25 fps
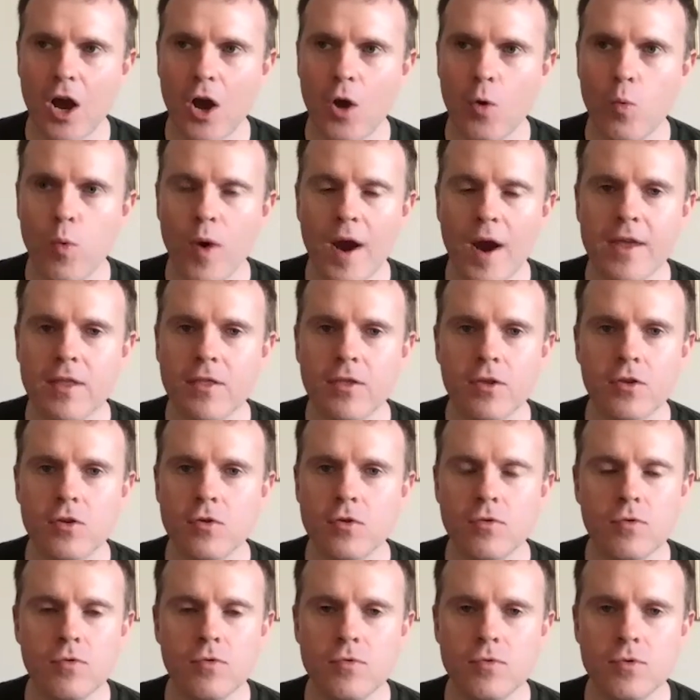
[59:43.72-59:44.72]
a way that
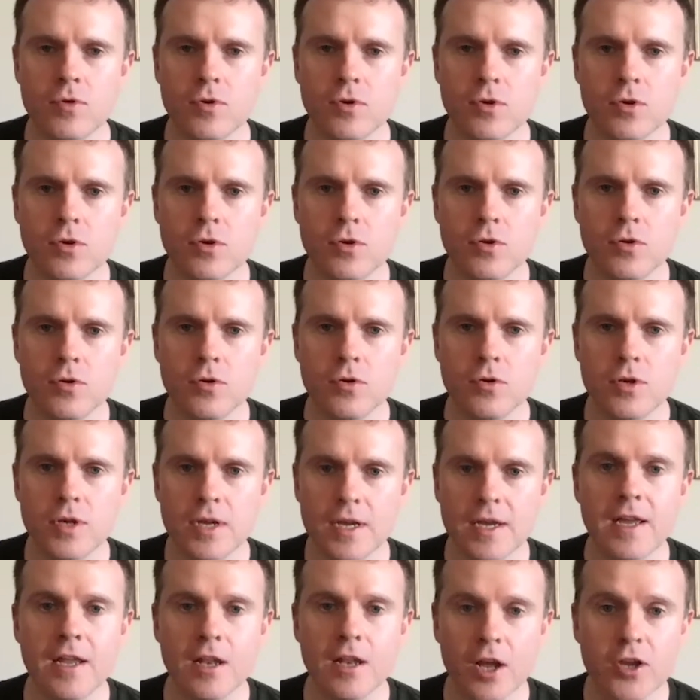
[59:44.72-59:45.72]
you,
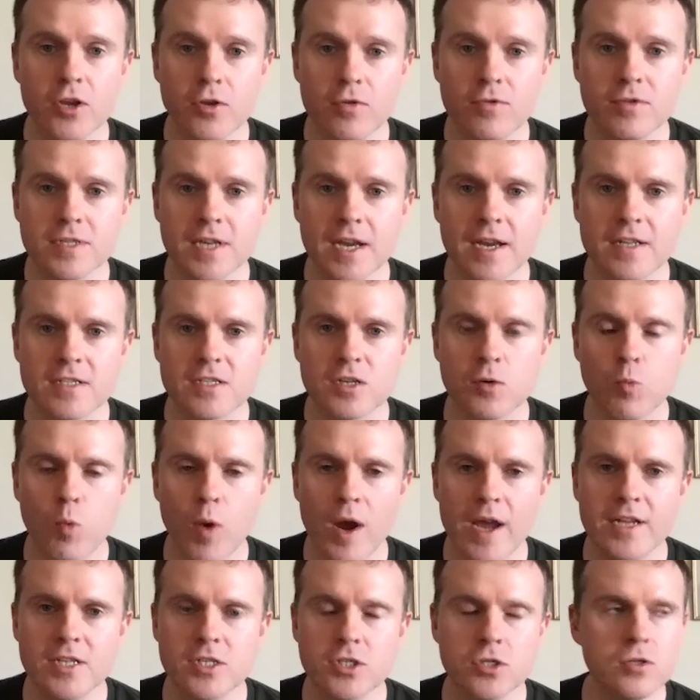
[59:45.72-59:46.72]
like you say, it's a
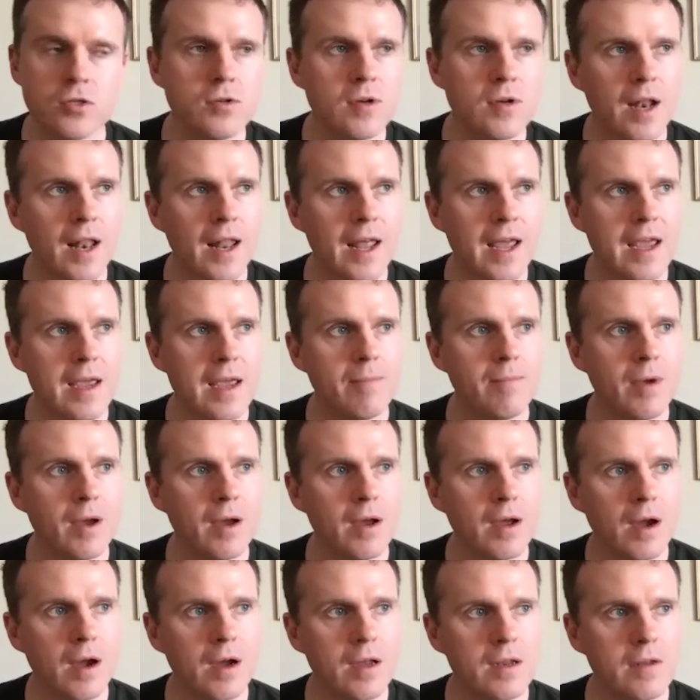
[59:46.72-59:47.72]
way to claim
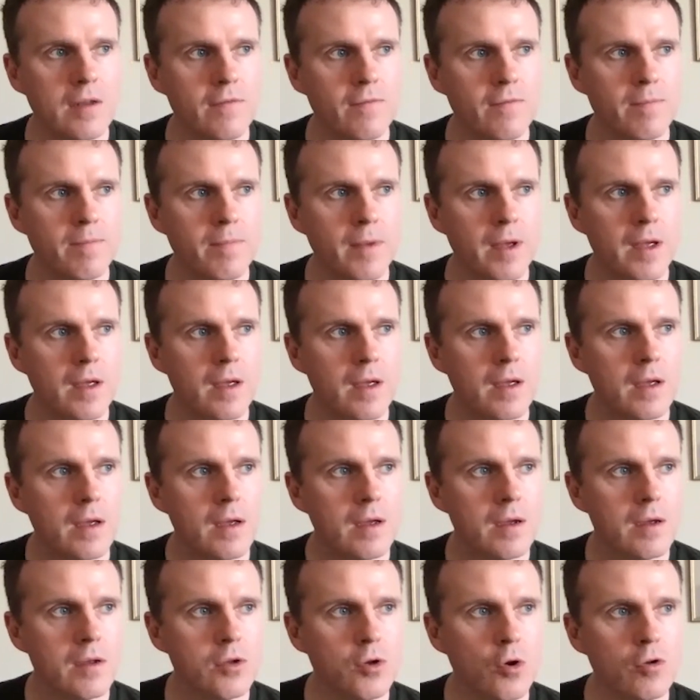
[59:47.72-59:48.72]
a kind of
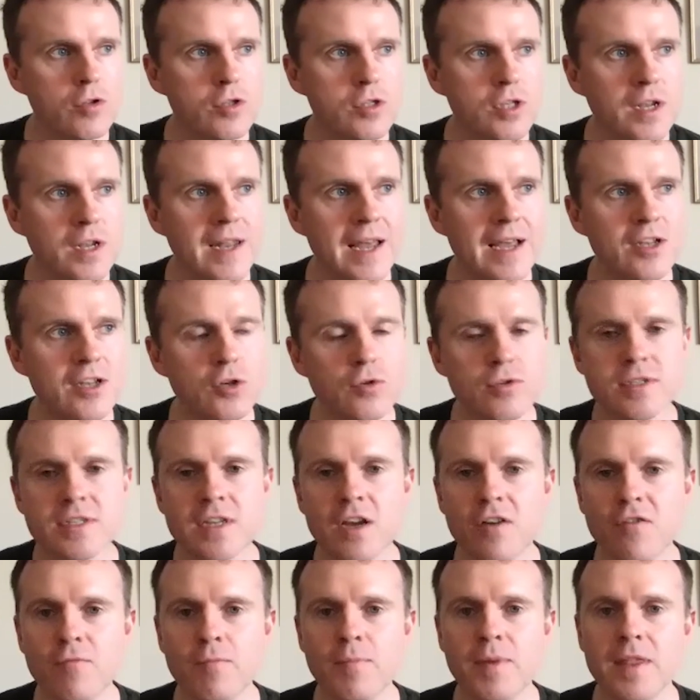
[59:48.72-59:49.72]
not to let
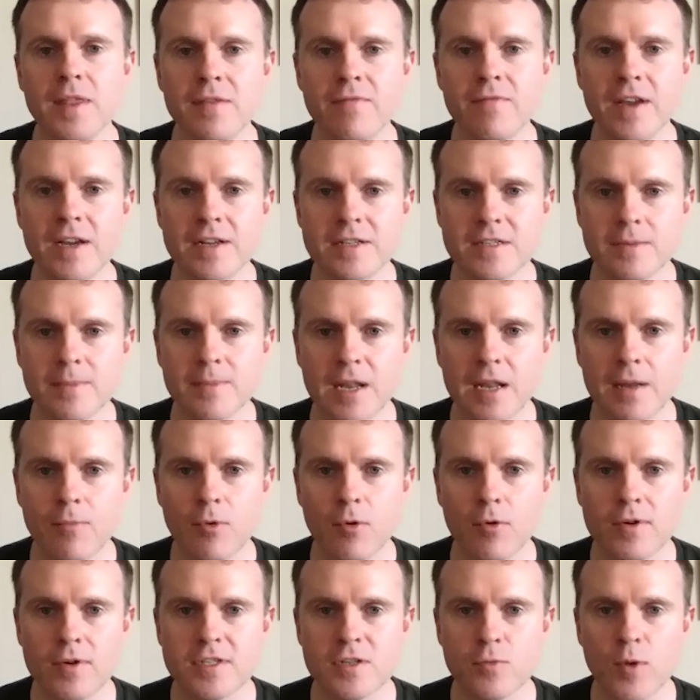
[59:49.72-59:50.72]
yourself be the victim
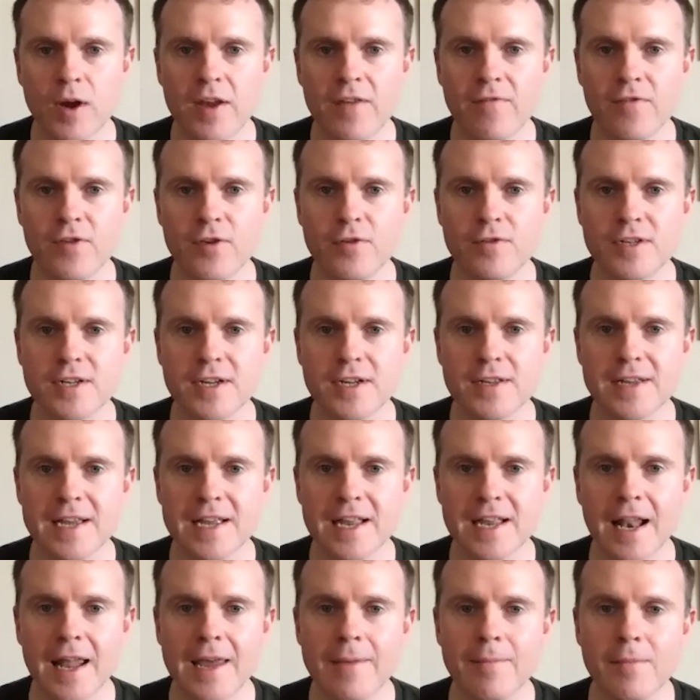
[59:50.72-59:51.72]
anymore. It's a way for you to
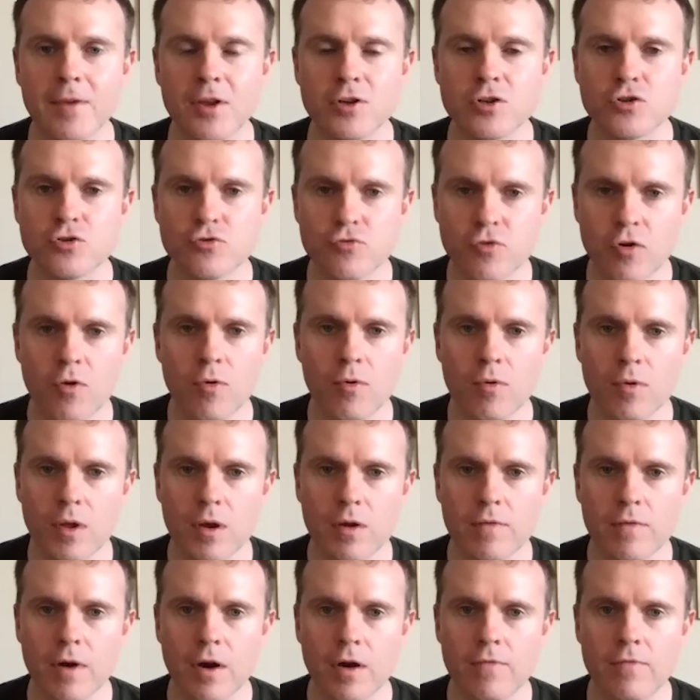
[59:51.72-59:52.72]
claim control
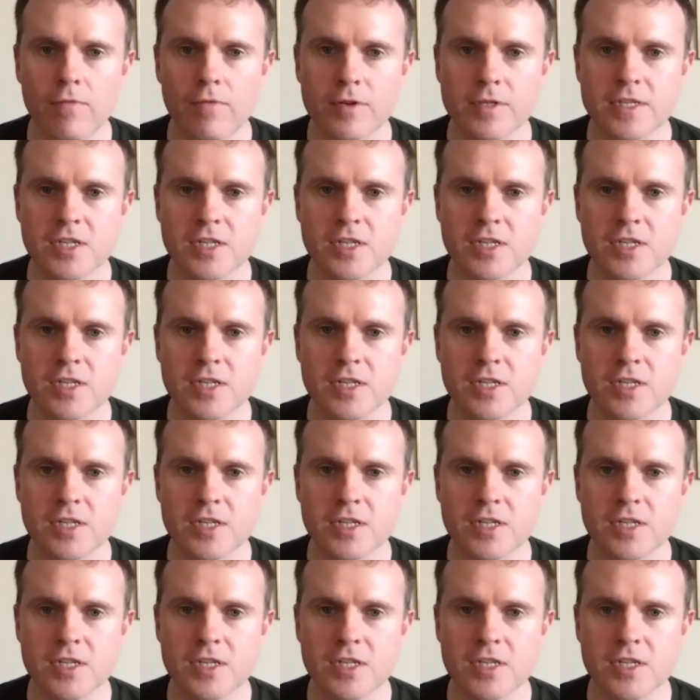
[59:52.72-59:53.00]
o- over